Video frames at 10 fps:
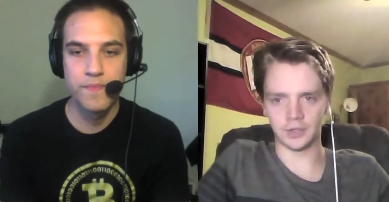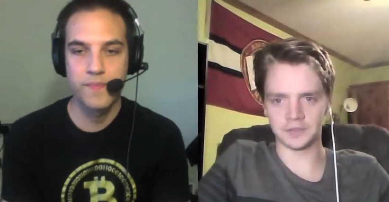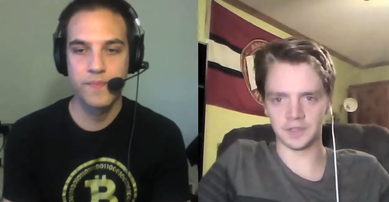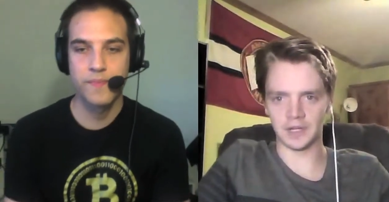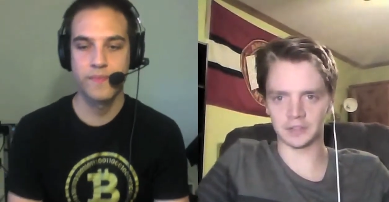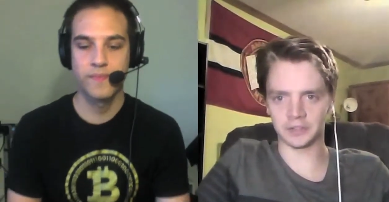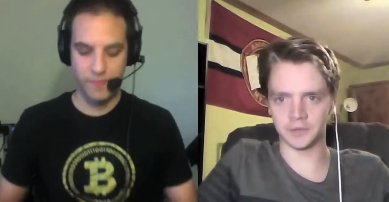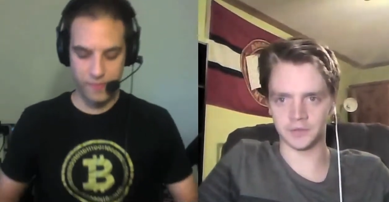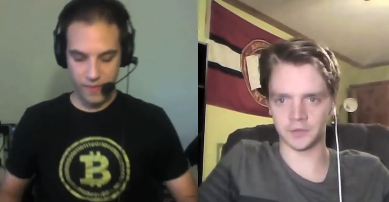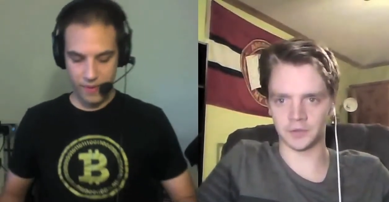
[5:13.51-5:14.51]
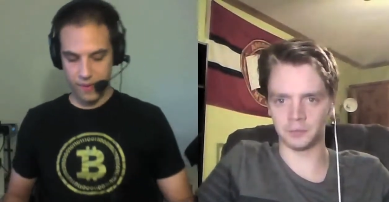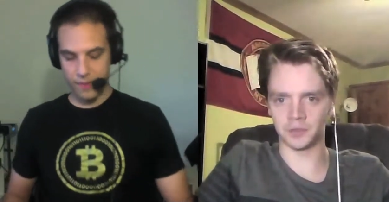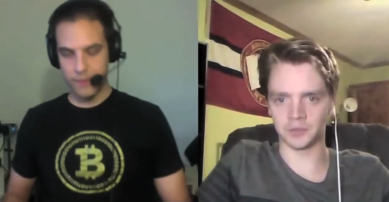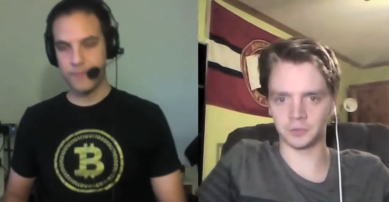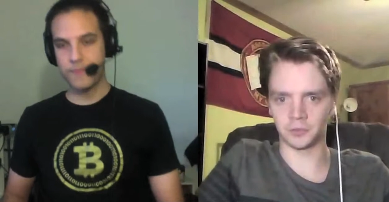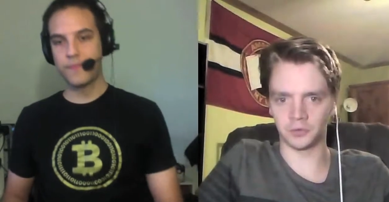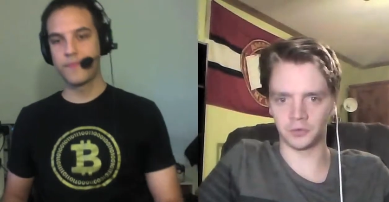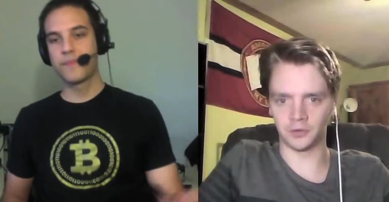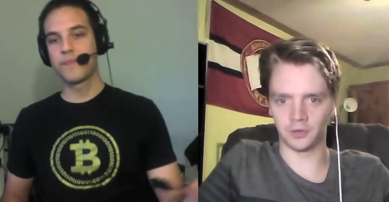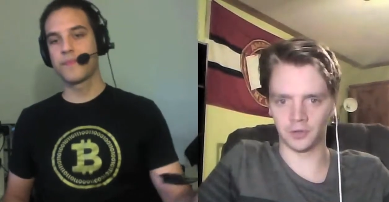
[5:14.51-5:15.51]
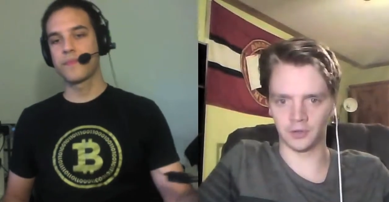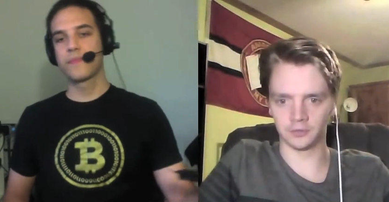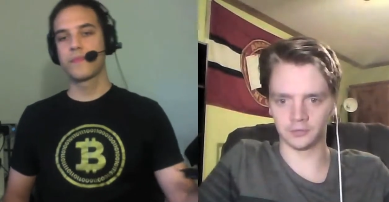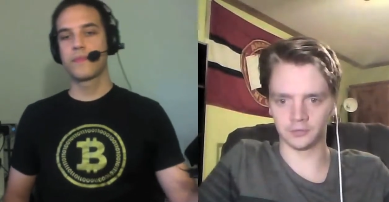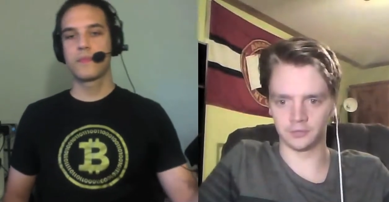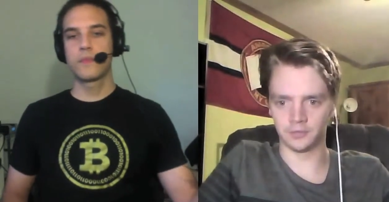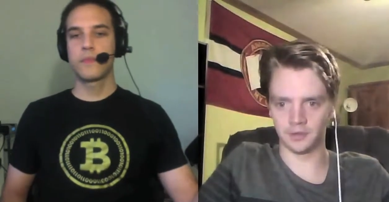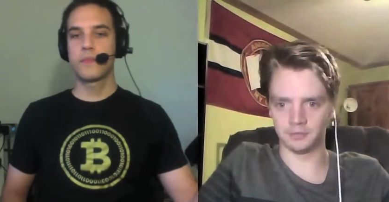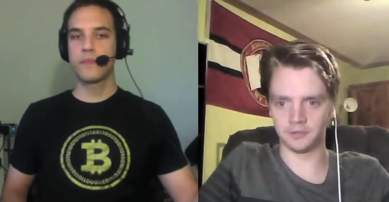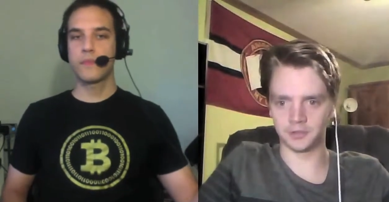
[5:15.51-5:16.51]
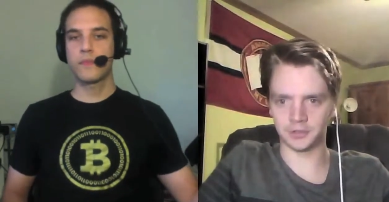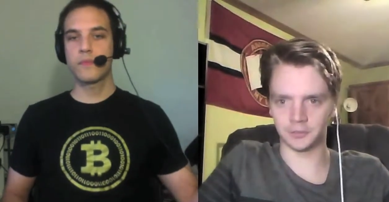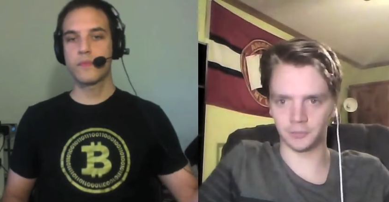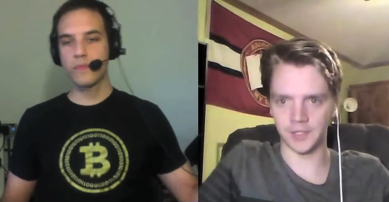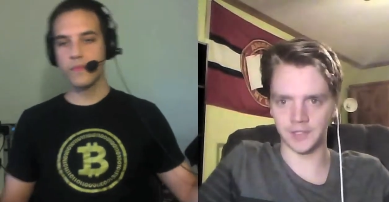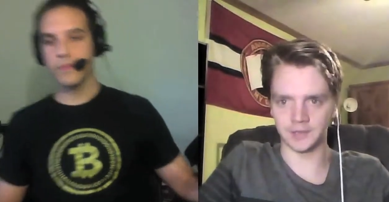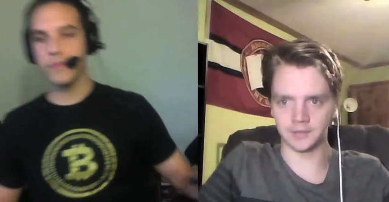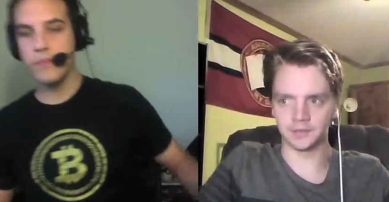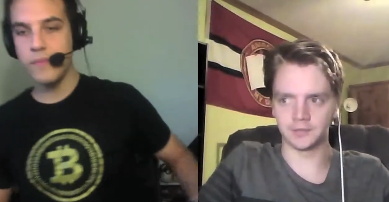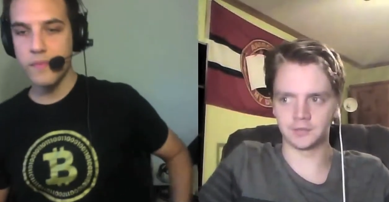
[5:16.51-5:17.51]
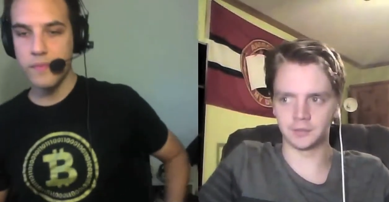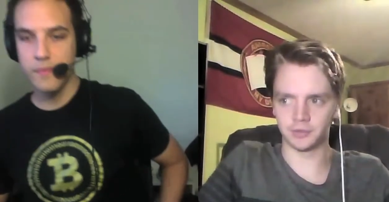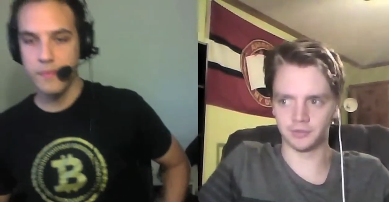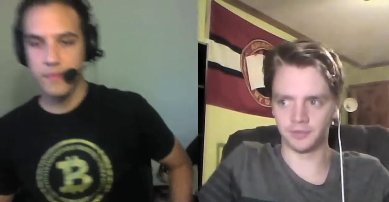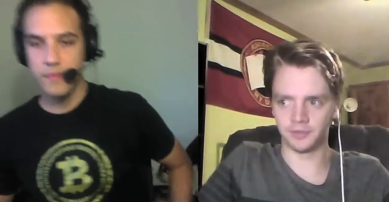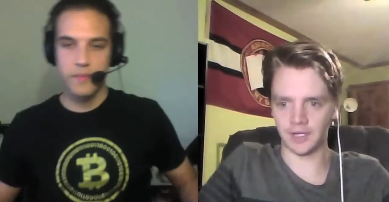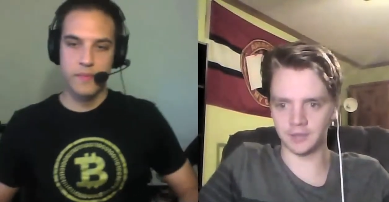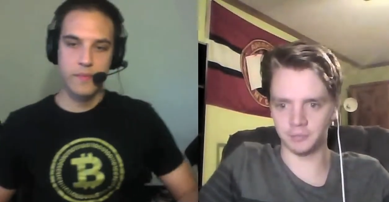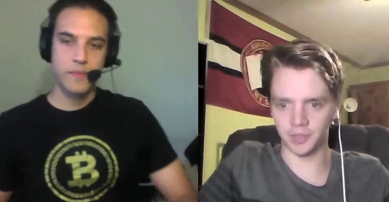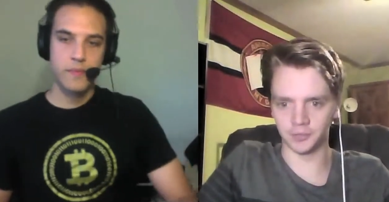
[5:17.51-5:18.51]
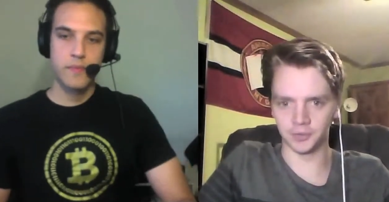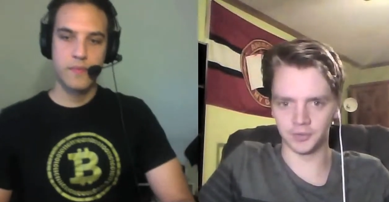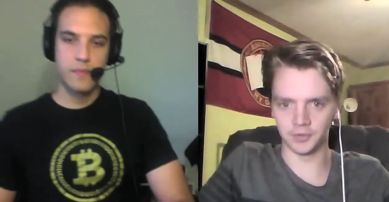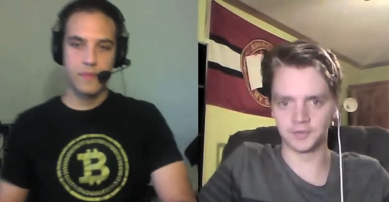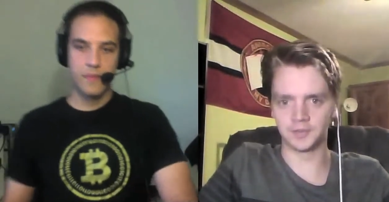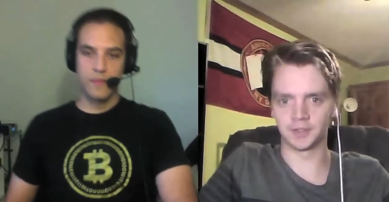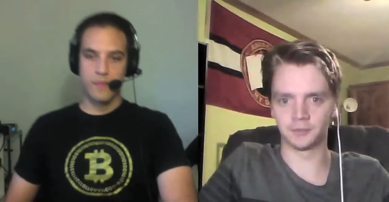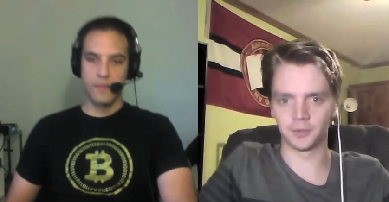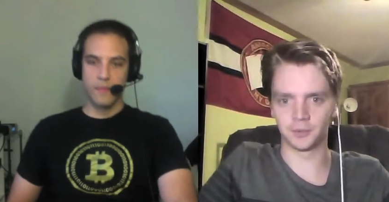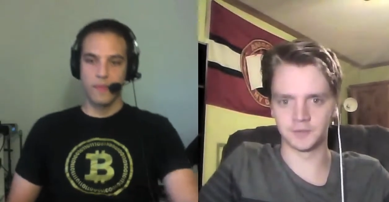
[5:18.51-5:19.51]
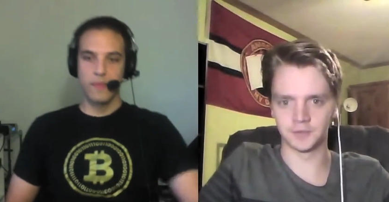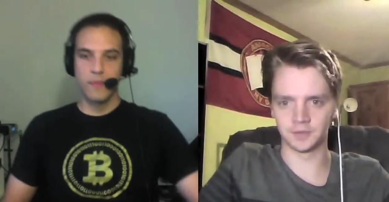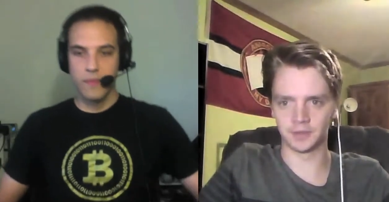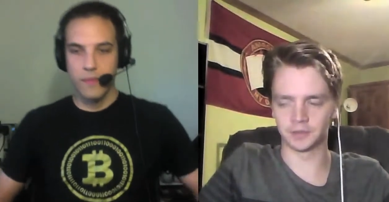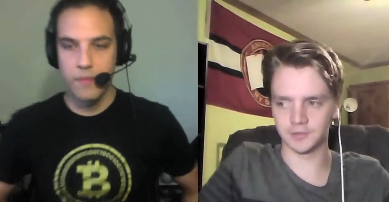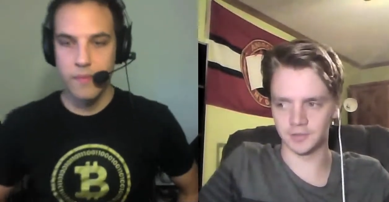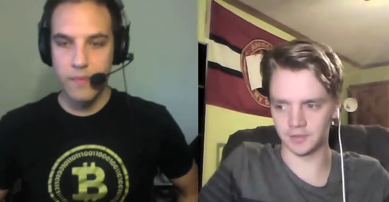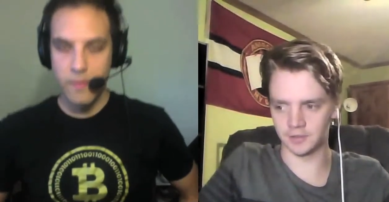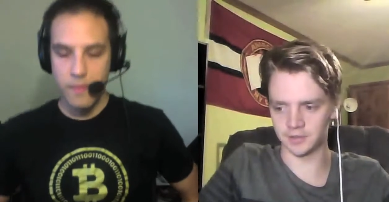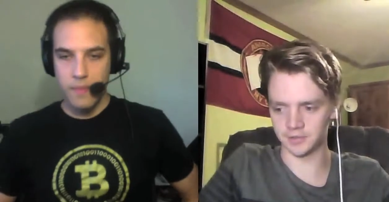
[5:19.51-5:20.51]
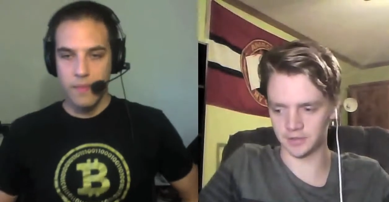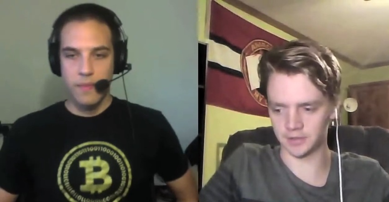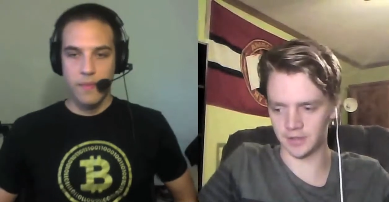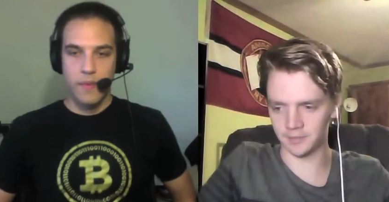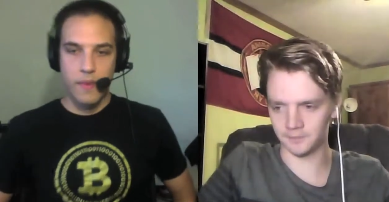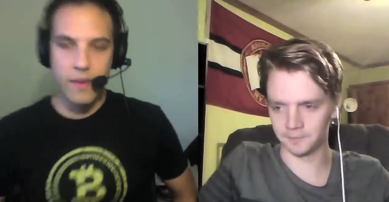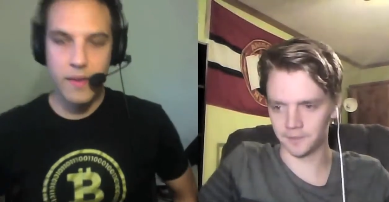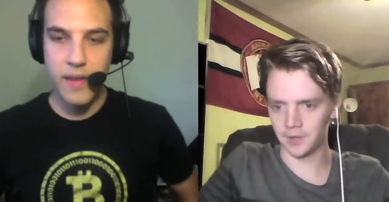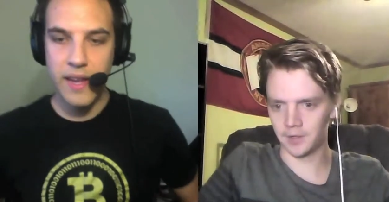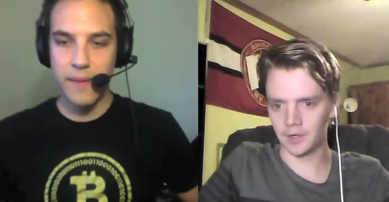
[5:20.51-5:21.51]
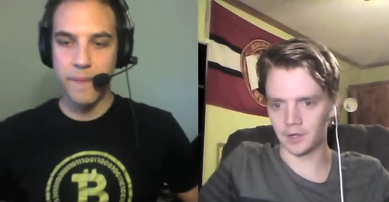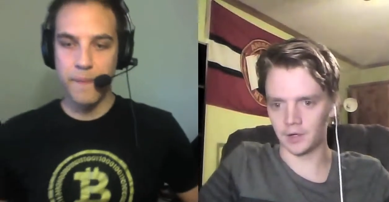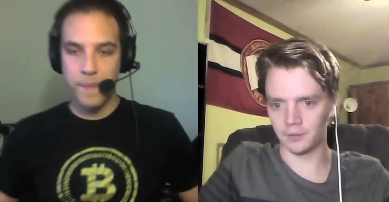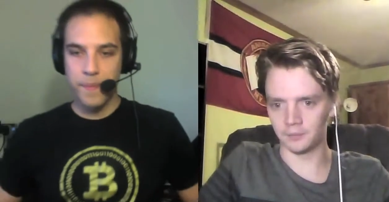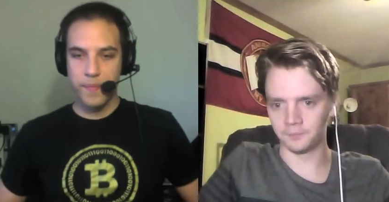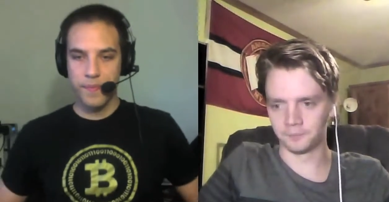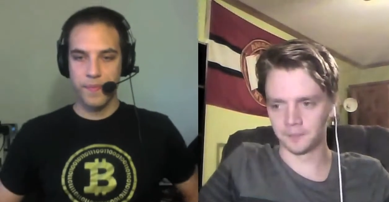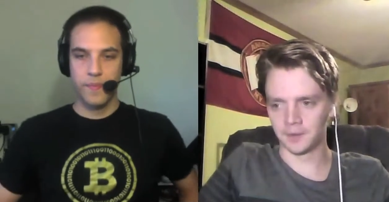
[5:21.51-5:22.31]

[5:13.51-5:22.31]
Speaker 1: transactions are much more uh, efficient way to provide public goods like roads and electricity and things like that. Yeah. Um,